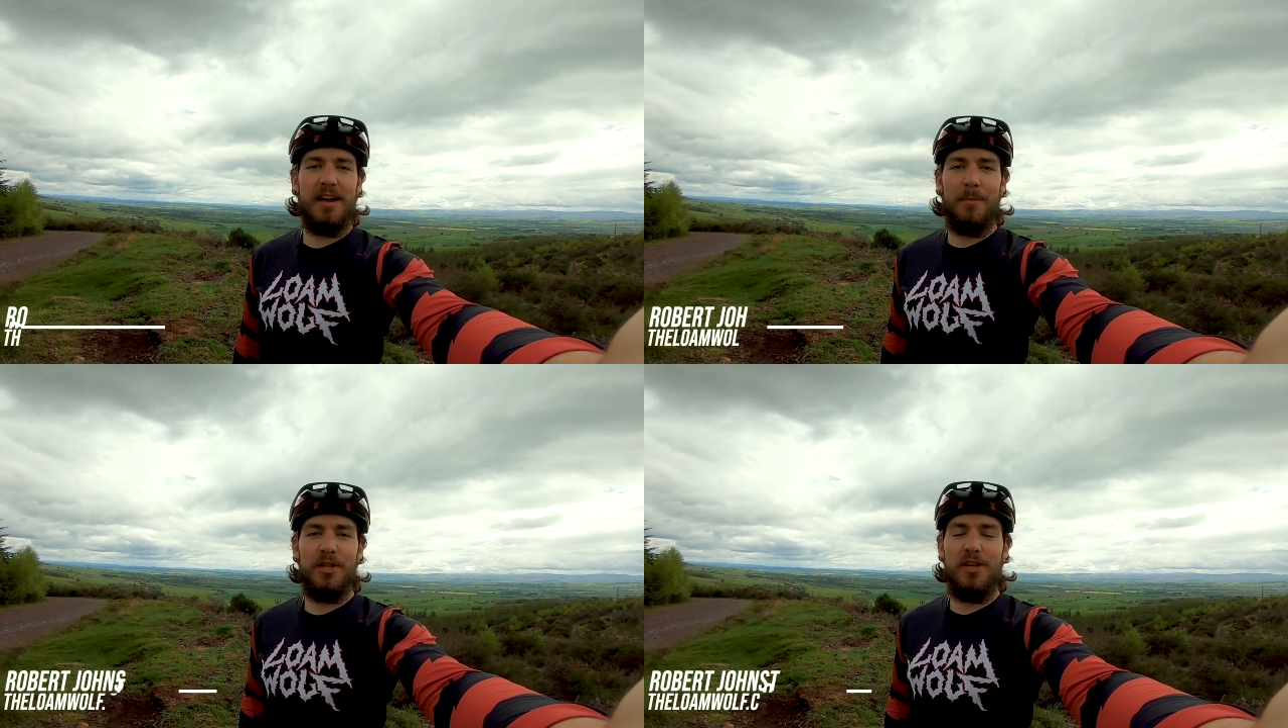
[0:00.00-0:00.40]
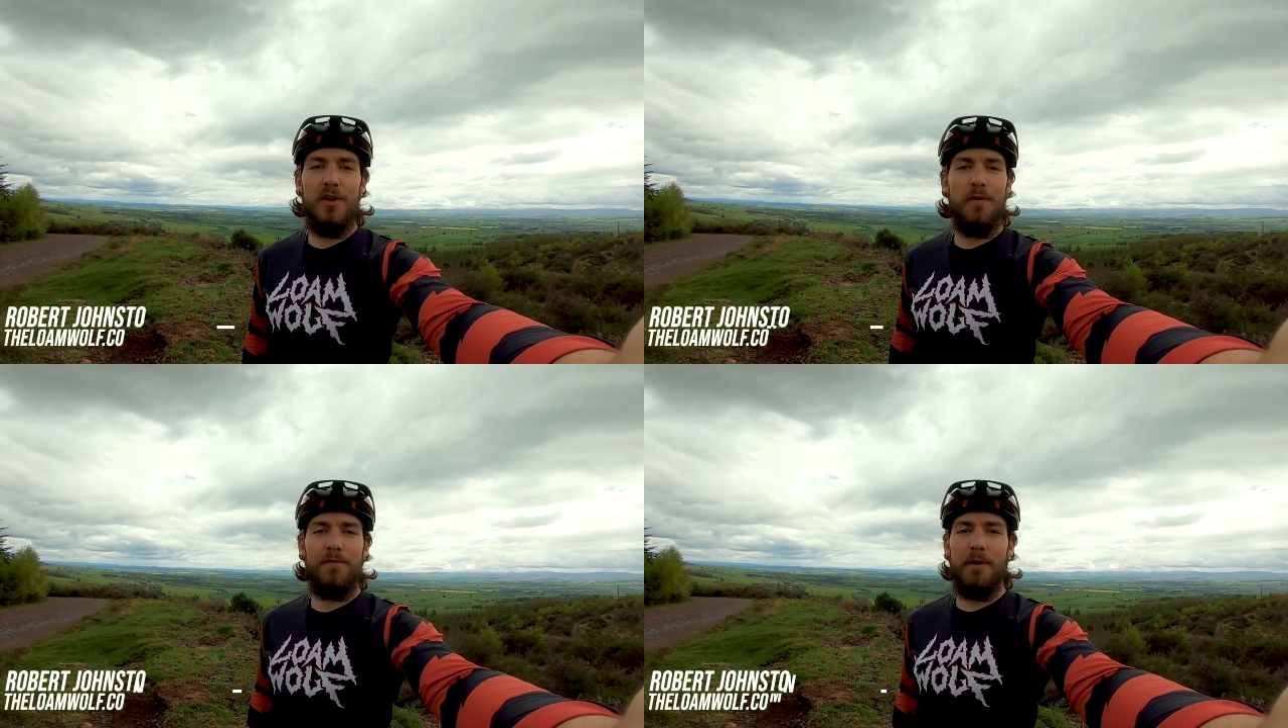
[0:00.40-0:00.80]
coming to
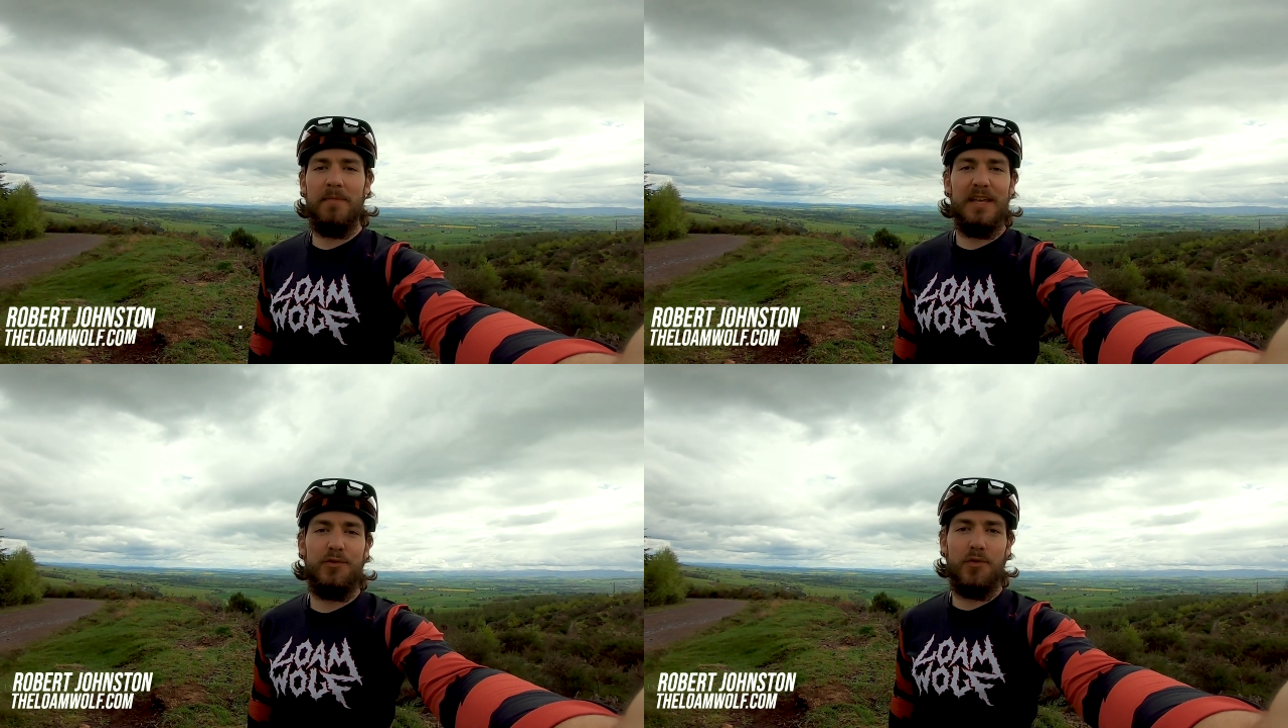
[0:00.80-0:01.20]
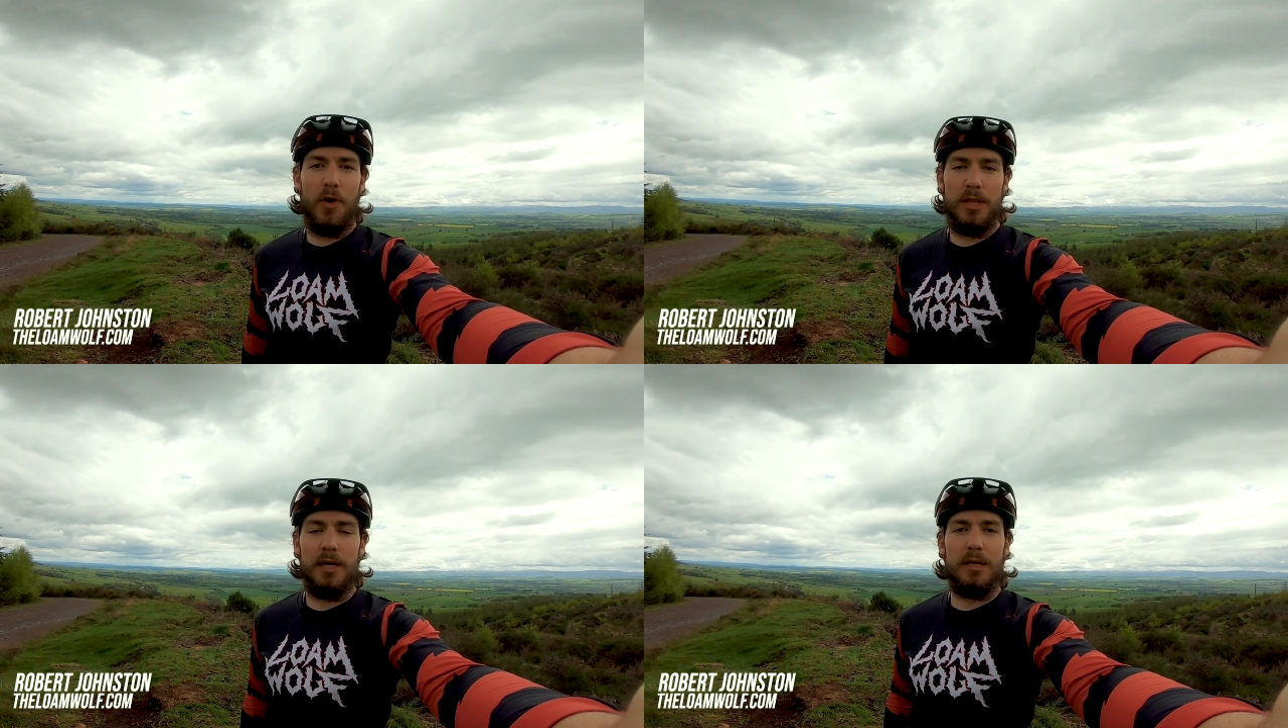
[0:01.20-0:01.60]
you from the
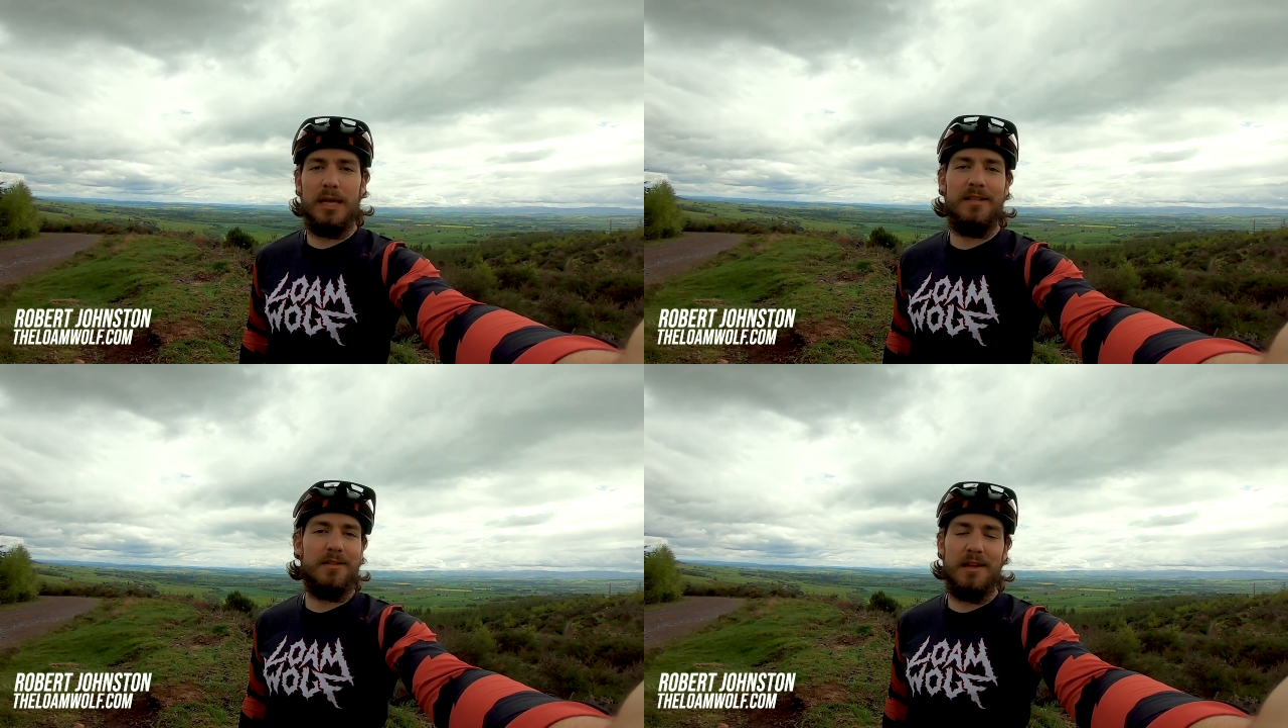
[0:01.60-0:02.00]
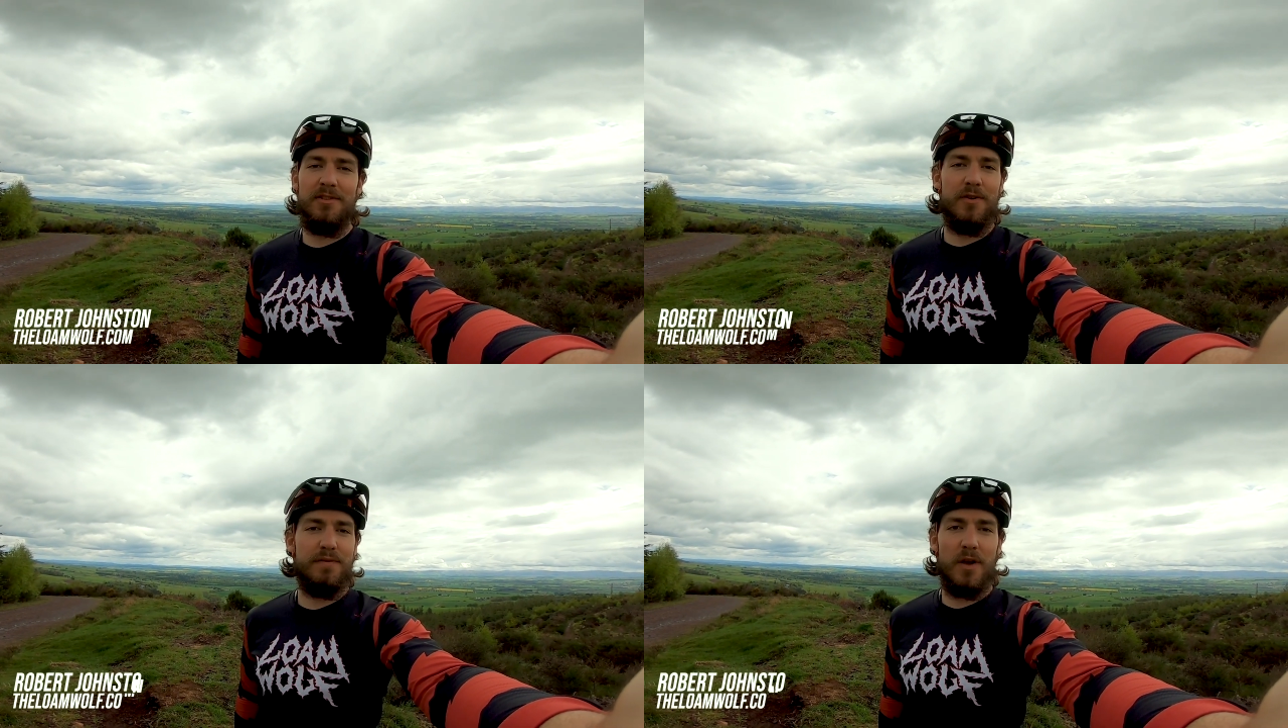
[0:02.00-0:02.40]
Trossachs in the
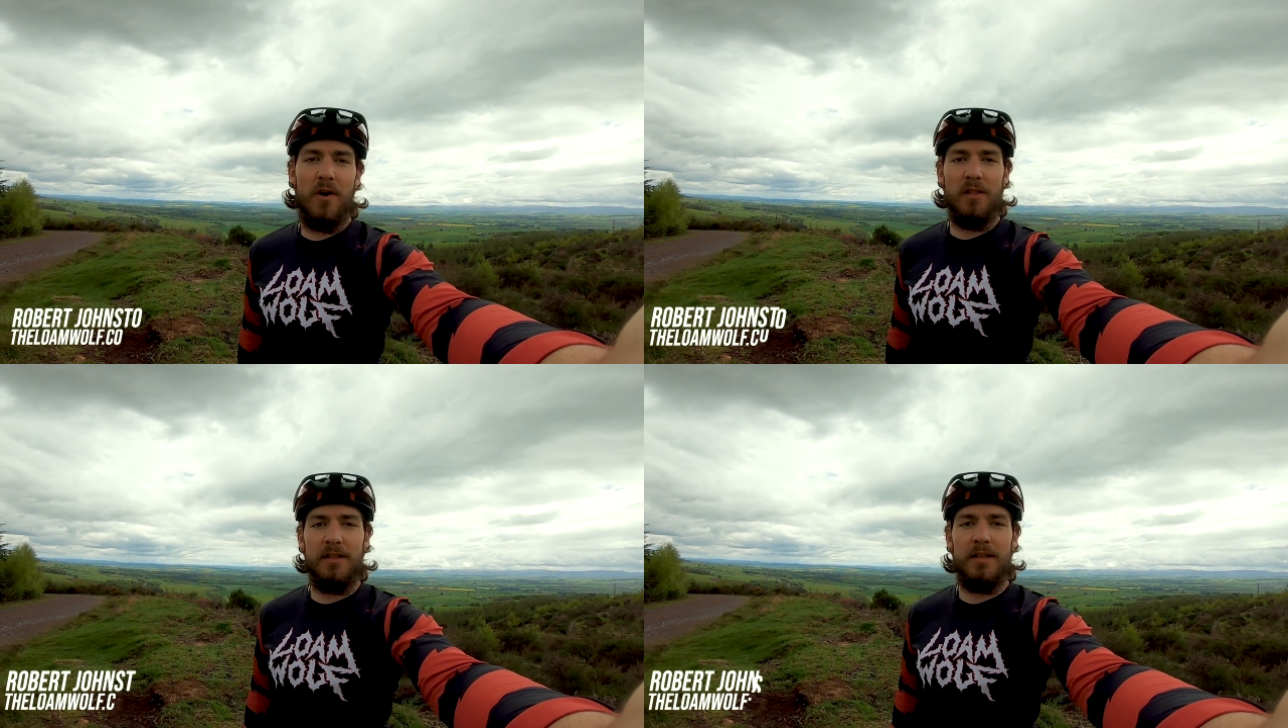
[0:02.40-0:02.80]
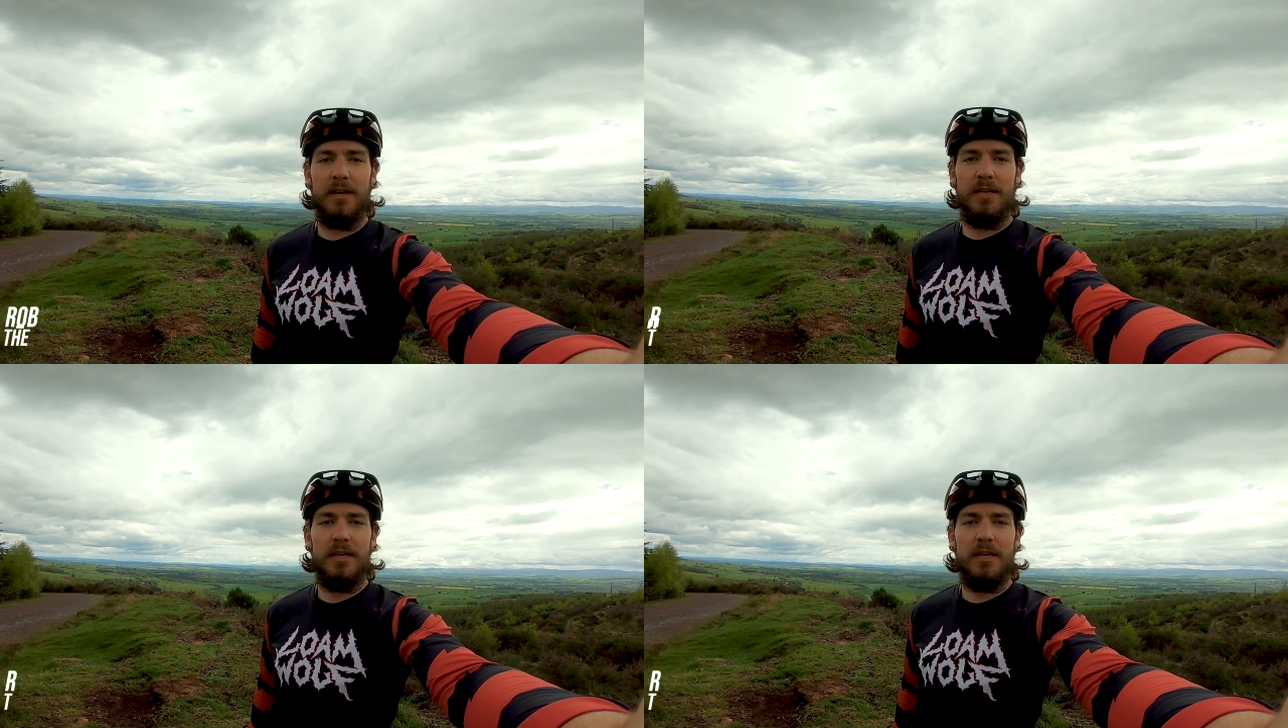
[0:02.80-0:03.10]
centre of Scotland.